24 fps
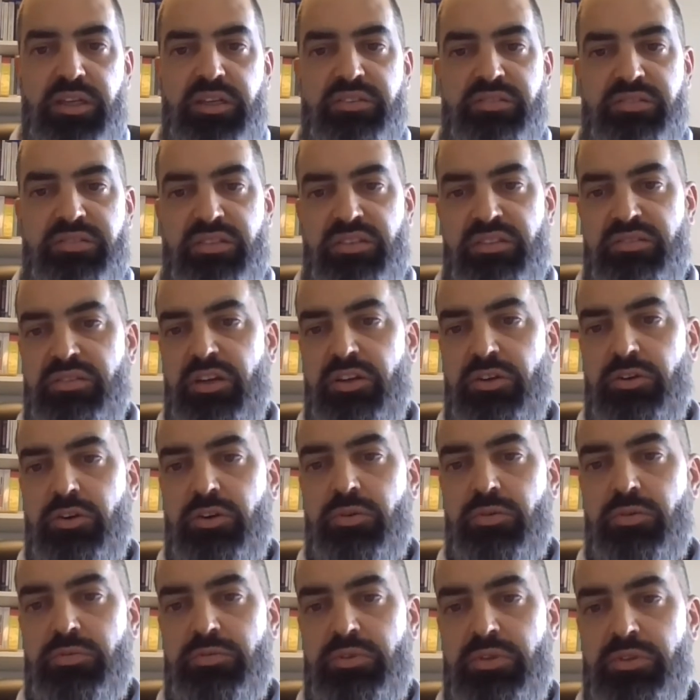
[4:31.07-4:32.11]
since they
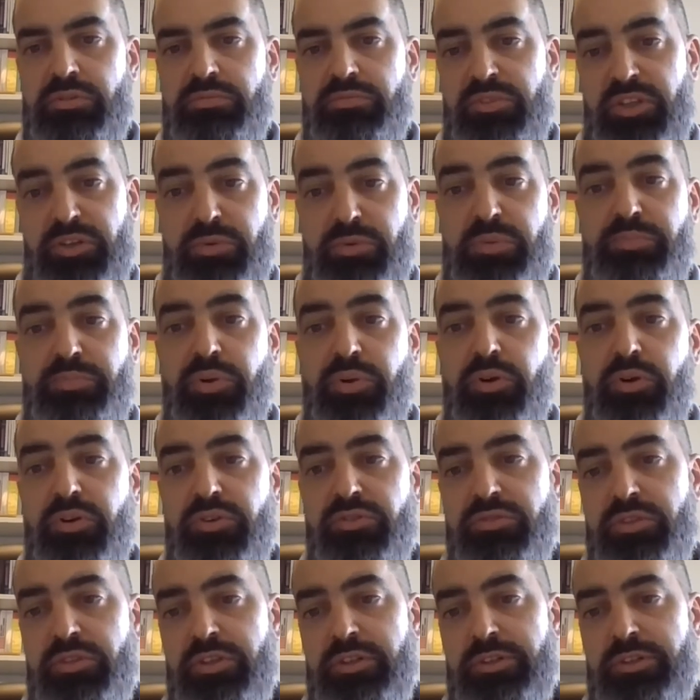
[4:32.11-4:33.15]

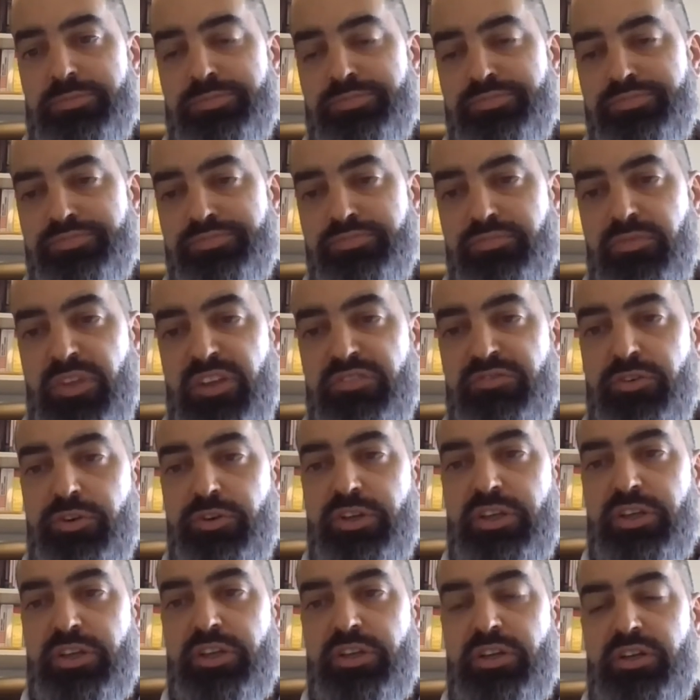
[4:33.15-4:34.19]
report
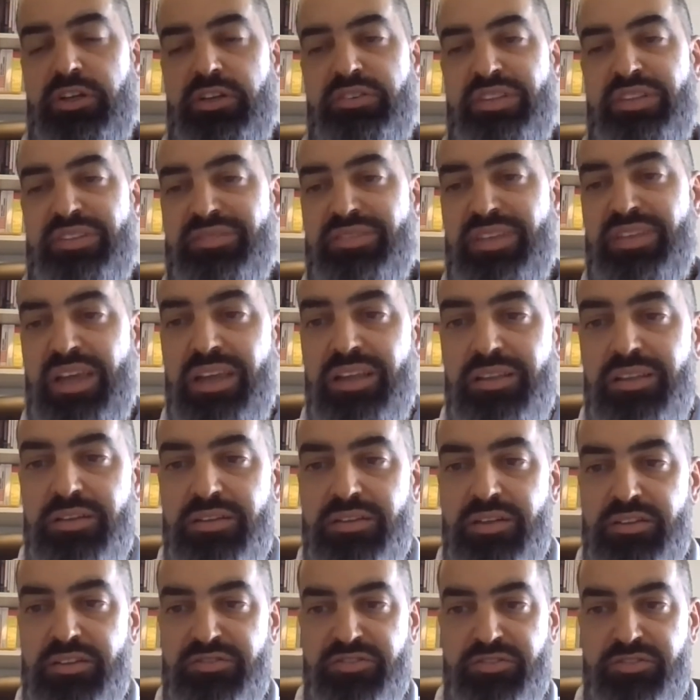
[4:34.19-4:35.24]
very
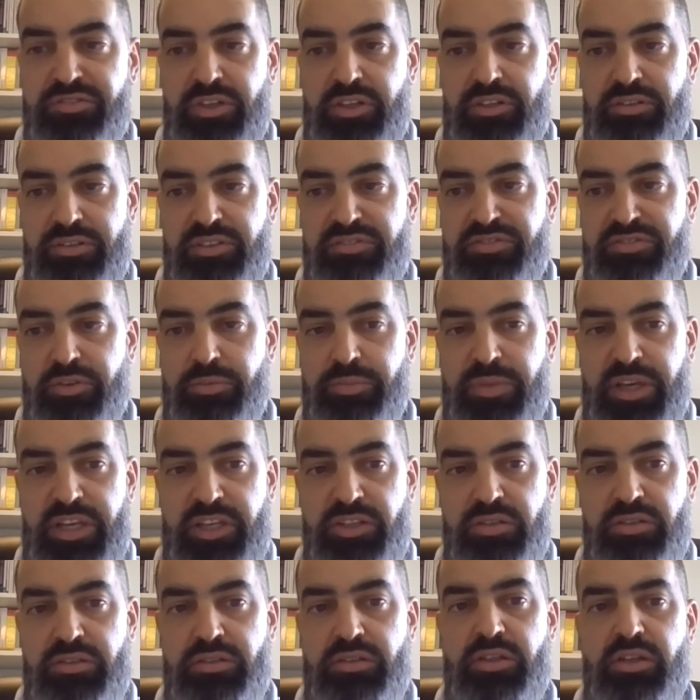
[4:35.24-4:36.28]
detailed
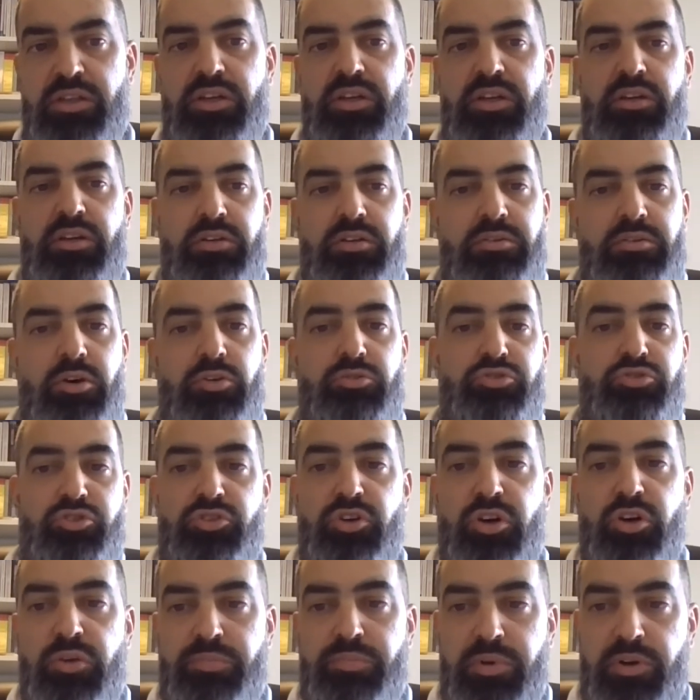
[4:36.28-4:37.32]
information on
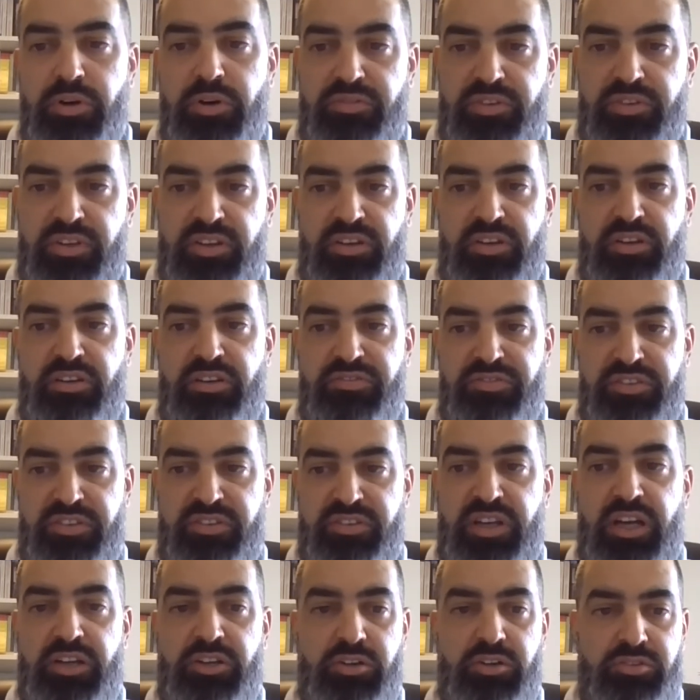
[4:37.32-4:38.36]
top of the
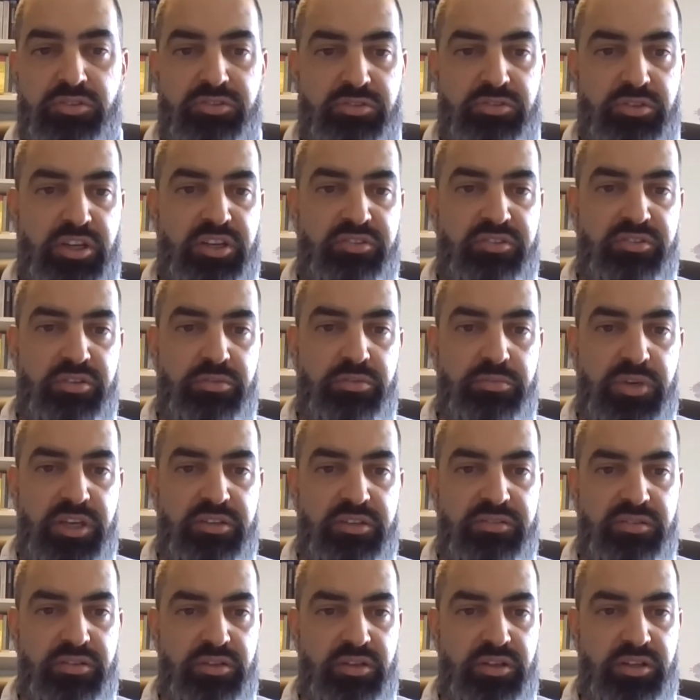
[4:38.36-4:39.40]
fiscal cost
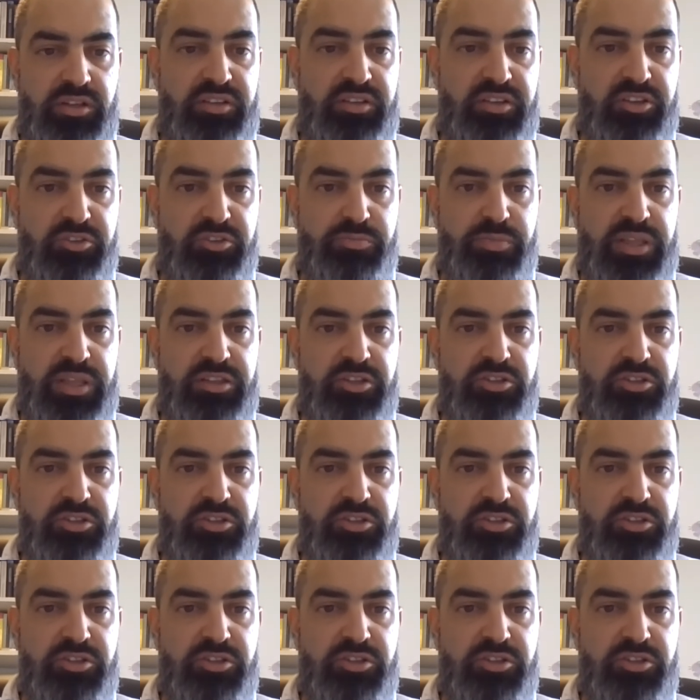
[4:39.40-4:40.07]
estimates at the tax